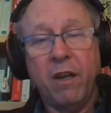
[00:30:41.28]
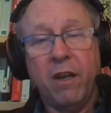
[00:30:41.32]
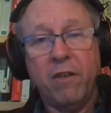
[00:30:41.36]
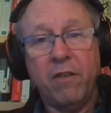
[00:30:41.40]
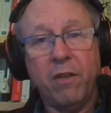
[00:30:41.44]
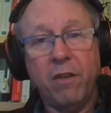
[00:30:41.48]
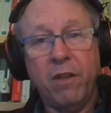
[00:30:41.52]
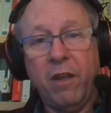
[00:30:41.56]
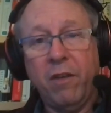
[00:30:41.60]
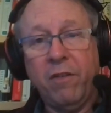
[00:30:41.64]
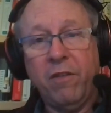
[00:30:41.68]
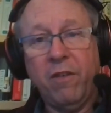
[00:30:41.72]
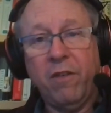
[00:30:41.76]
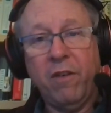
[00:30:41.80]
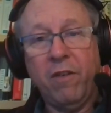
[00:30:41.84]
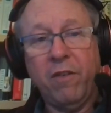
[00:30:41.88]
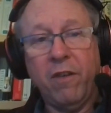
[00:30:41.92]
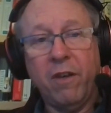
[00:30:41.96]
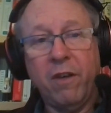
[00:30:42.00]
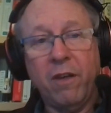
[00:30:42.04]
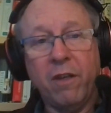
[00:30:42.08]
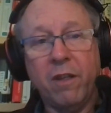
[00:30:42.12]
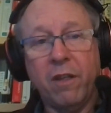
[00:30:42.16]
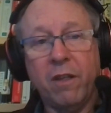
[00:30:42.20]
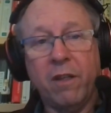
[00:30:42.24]
So this is
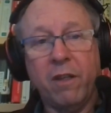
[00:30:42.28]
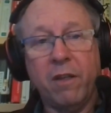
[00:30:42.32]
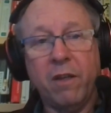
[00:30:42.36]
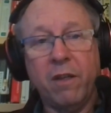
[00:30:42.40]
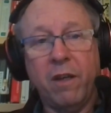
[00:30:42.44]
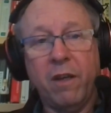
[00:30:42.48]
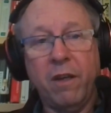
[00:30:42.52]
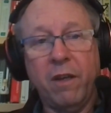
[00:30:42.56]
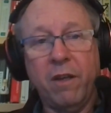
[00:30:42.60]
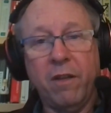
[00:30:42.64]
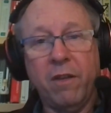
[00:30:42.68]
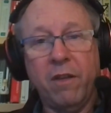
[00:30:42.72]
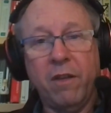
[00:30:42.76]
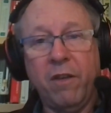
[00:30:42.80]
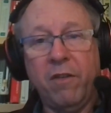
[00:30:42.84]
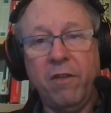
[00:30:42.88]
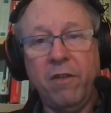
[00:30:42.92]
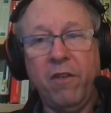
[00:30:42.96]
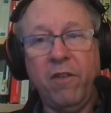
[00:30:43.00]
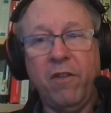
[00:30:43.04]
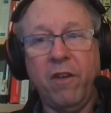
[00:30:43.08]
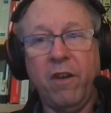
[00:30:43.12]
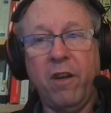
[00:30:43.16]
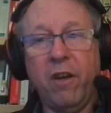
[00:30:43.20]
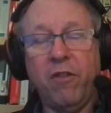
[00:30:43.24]
a
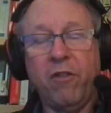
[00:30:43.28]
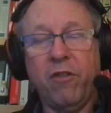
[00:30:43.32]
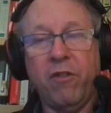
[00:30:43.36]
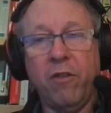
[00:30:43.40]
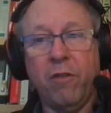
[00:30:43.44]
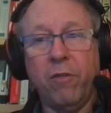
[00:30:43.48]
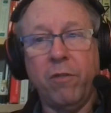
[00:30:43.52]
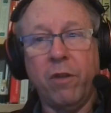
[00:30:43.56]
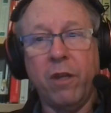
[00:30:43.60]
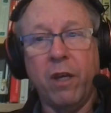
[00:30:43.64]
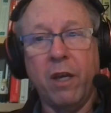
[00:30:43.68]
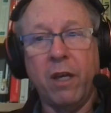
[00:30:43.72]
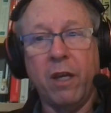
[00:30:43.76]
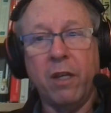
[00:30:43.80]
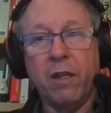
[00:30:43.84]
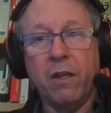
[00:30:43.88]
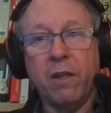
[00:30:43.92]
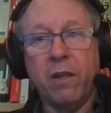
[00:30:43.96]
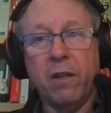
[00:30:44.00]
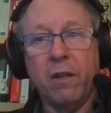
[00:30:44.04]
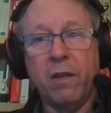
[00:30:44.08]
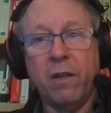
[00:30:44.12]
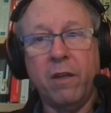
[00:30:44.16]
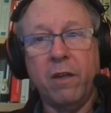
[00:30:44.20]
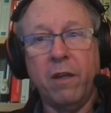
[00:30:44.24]
this is an issue that
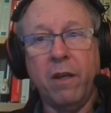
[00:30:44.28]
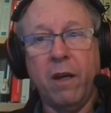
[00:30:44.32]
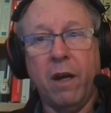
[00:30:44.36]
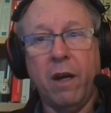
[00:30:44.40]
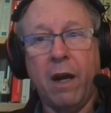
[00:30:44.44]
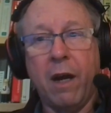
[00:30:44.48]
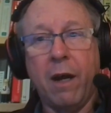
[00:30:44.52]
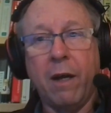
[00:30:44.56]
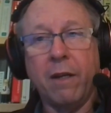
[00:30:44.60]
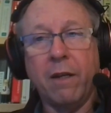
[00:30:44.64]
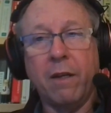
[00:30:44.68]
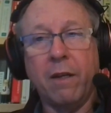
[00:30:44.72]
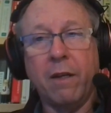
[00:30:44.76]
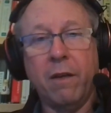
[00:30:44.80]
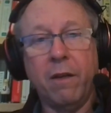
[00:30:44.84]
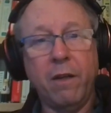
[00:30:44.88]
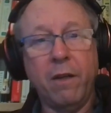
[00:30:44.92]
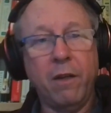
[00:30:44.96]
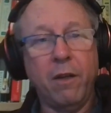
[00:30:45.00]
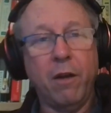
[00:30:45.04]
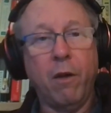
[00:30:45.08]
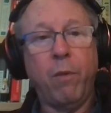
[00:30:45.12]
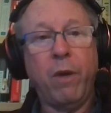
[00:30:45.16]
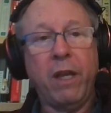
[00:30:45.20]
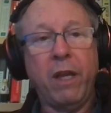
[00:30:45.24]
uh,
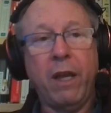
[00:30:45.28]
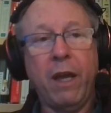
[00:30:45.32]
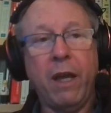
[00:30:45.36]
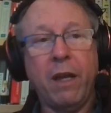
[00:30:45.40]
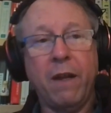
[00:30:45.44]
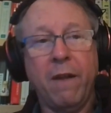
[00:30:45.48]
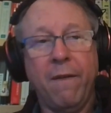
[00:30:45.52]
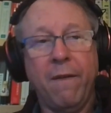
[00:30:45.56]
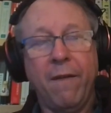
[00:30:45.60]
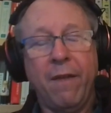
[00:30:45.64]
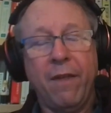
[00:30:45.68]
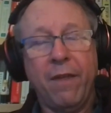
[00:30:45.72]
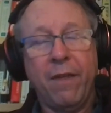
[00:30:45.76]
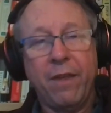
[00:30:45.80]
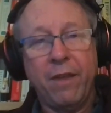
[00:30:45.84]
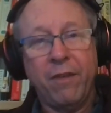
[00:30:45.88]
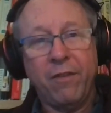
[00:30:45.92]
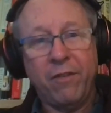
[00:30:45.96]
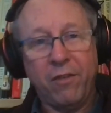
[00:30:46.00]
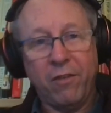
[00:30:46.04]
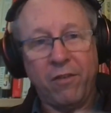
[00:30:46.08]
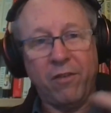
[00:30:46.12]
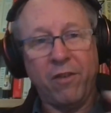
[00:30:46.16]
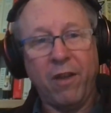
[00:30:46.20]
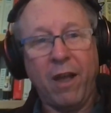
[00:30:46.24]
you know we get
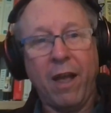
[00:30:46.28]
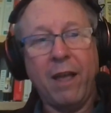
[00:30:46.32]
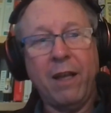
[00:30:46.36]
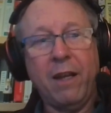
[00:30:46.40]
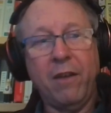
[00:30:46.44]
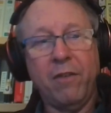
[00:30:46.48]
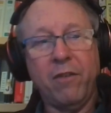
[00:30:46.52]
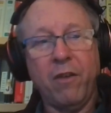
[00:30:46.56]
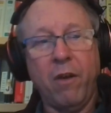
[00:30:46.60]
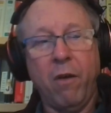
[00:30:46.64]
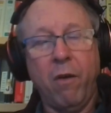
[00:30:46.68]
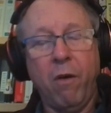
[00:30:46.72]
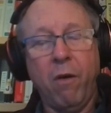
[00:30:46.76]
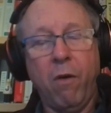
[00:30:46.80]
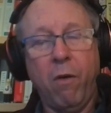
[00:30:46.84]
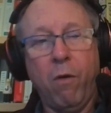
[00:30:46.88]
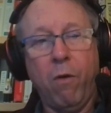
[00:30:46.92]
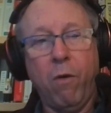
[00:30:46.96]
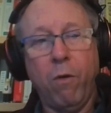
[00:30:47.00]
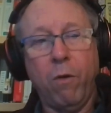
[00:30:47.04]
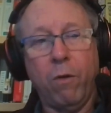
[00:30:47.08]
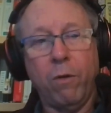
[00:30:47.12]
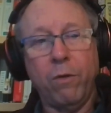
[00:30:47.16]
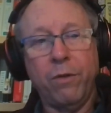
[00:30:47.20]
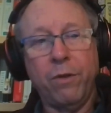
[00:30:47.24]
society as a
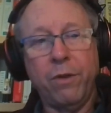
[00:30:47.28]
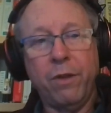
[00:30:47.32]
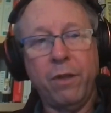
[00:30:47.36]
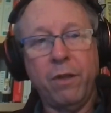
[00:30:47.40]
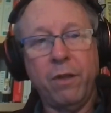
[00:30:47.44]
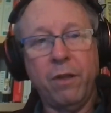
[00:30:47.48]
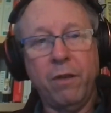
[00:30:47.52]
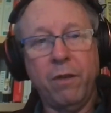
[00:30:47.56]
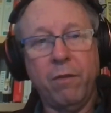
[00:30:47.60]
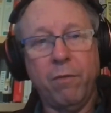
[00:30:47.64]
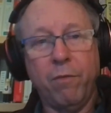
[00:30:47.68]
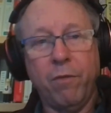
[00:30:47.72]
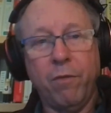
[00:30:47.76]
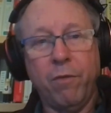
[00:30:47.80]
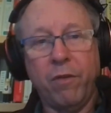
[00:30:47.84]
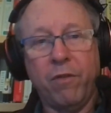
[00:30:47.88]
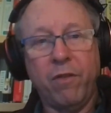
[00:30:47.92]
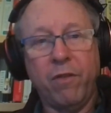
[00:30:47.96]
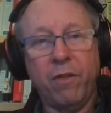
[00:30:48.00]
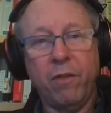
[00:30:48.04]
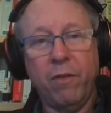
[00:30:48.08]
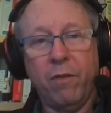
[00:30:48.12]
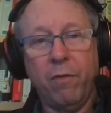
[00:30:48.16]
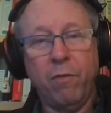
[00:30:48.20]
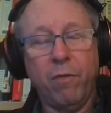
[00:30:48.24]
whole re-
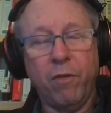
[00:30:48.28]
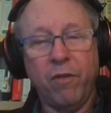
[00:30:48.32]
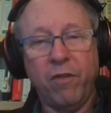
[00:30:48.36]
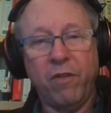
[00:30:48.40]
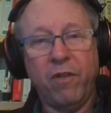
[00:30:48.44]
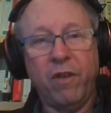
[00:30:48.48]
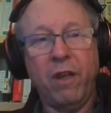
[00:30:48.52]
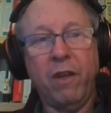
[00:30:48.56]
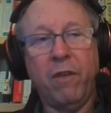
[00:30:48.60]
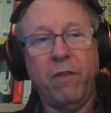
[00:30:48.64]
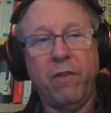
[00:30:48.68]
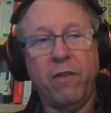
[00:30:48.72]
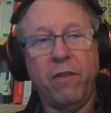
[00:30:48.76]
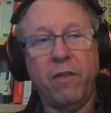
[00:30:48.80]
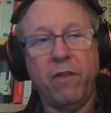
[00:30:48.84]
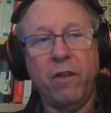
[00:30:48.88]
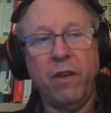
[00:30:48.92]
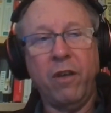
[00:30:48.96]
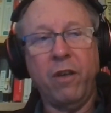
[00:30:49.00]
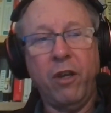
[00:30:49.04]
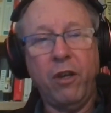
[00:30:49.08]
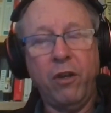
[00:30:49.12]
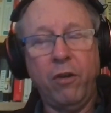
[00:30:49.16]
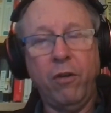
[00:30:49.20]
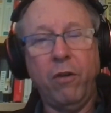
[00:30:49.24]
receives
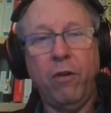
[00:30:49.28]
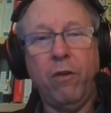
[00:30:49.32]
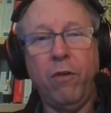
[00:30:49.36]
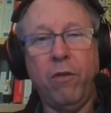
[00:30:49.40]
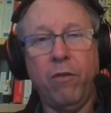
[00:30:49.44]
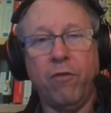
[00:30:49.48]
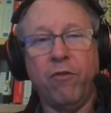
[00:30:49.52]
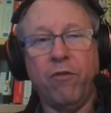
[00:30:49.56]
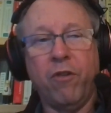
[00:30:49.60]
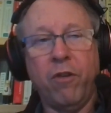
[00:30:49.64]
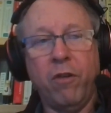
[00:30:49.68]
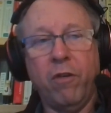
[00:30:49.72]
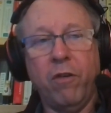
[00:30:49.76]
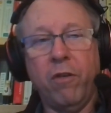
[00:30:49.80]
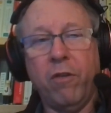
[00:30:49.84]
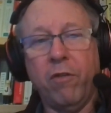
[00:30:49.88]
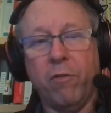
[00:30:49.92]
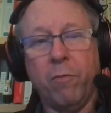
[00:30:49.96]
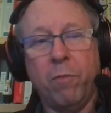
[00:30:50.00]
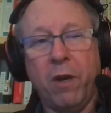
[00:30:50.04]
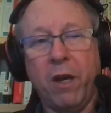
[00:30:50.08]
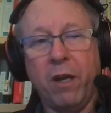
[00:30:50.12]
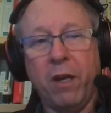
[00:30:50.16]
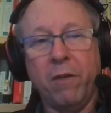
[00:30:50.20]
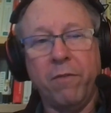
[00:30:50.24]
huge,
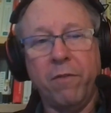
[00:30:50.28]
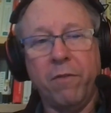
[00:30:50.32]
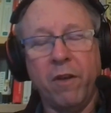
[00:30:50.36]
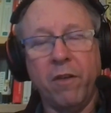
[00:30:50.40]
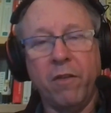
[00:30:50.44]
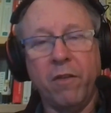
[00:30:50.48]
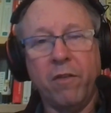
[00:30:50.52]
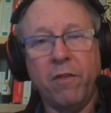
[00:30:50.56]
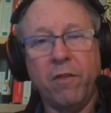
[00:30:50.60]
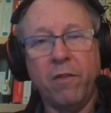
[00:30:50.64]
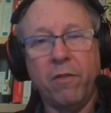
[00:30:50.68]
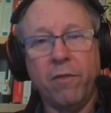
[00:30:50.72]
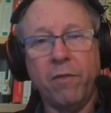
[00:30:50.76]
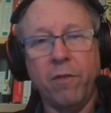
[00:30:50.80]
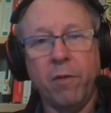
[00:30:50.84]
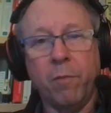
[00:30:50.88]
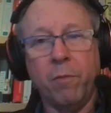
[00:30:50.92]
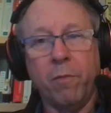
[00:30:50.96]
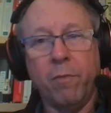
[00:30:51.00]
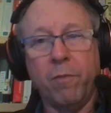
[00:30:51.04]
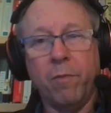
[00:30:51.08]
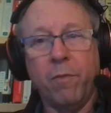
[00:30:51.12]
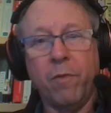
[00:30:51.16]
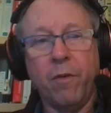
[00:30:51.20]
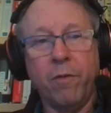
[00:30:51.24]
huge benefits
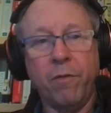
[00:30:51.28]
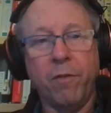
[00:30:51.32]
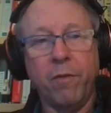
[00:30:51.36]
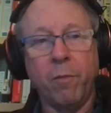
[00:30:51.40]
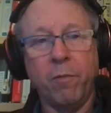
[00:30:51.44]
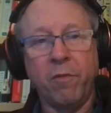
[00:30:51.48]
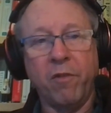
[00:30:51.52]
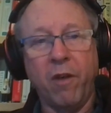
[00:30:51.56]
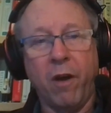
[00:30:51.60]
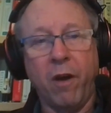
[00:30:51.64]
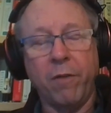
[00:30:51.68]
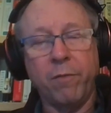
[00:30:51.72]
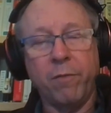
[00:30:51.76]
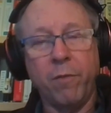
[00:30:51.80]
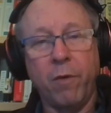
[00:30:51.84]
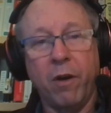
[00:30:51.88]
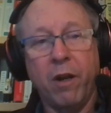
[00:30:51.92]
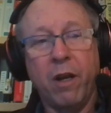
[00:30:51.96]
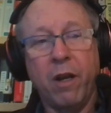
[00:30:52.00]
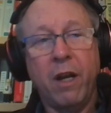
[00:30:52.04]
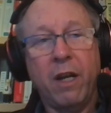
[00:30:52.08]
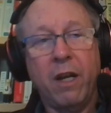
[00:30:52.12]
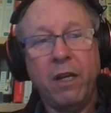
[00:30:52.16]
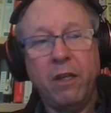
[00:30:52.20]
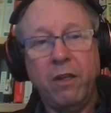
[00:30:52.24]
from from
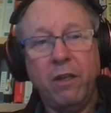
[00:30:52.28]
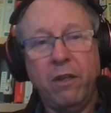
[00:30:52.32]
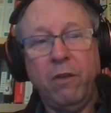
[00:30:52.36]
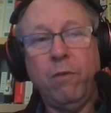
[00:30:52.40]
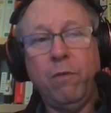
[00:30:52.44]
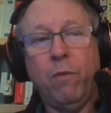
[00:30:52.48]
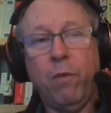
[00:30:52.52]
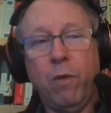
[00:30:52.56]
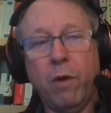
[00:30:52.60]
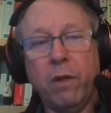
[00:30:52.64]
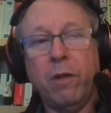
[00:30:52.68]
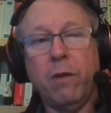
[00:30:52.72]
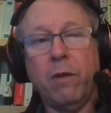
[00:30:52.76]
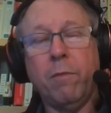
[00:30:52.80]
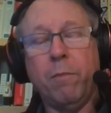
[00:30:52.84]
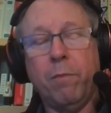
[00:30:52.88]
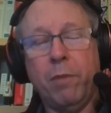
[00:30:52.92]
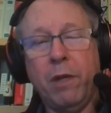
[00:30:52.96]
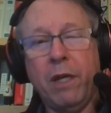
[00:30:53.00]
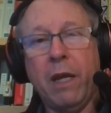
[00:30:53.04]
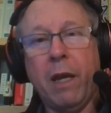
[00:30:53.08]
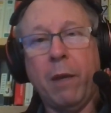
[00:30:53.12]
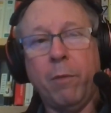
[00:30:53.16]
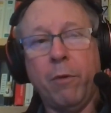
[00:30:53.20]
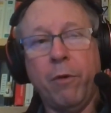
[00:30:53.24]
software. You wouldn't
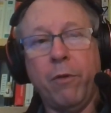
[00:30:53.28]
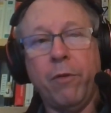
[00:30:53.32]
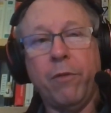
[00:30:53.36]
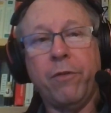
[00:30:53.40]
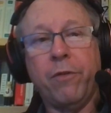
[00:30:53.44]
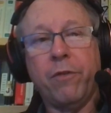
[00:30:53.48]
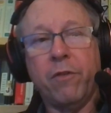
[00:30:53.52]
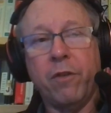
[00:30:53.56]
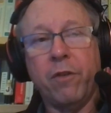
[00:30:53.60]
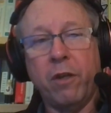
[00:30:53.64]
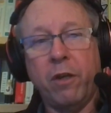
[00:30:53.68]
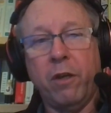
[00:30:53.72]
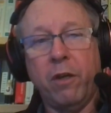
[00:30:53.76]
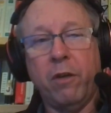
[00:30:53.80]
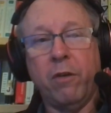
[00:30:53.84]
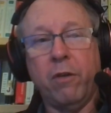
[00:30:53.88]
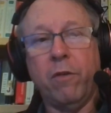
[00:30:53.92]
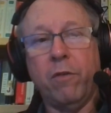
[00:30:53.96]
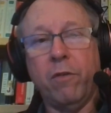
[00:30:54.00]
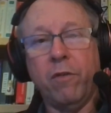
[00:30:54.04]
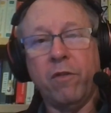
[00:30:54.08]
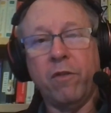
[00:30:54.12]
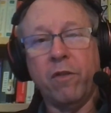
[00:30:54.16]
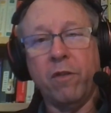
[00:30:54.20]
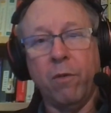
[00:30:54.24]
be able to
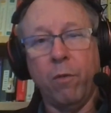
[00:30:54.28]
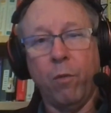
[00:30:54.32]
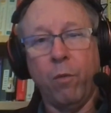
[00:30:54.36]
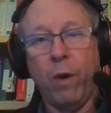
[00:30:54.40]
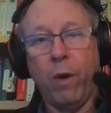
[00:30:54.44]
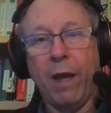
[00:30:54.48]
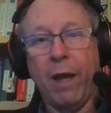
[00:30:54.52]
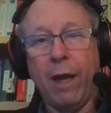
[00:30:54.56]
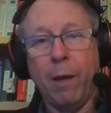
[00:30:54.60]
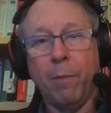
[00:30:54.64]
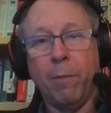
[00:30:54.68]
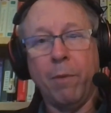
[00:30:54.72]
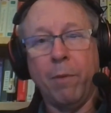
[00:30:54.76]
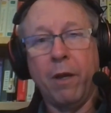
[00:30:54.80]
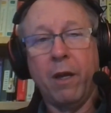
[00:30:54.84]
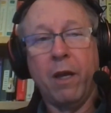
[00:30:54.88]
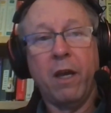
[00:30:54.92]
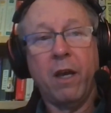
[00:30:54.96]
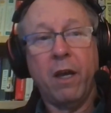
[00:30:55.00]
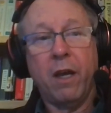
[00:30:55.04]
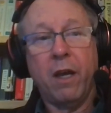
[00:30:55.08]
use the web